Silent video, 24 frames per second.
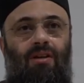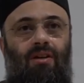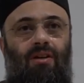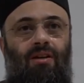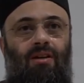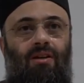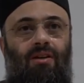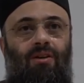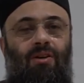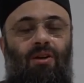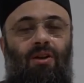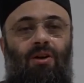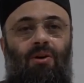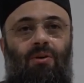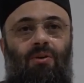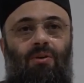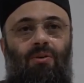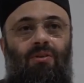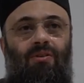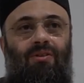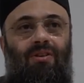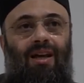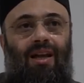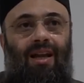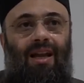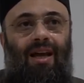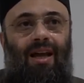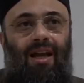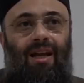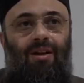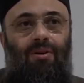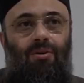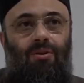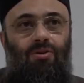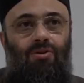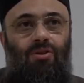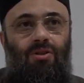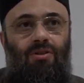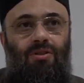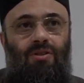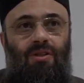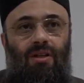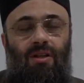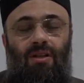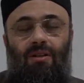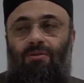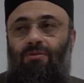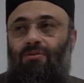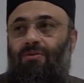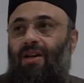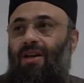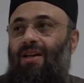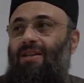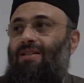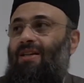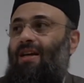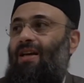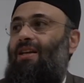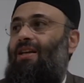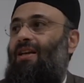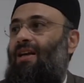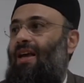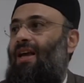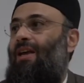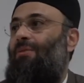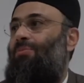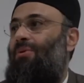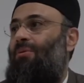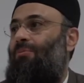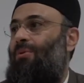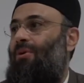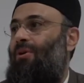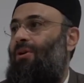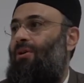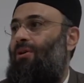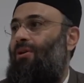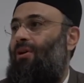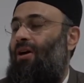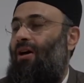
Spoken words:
the language itself is incapable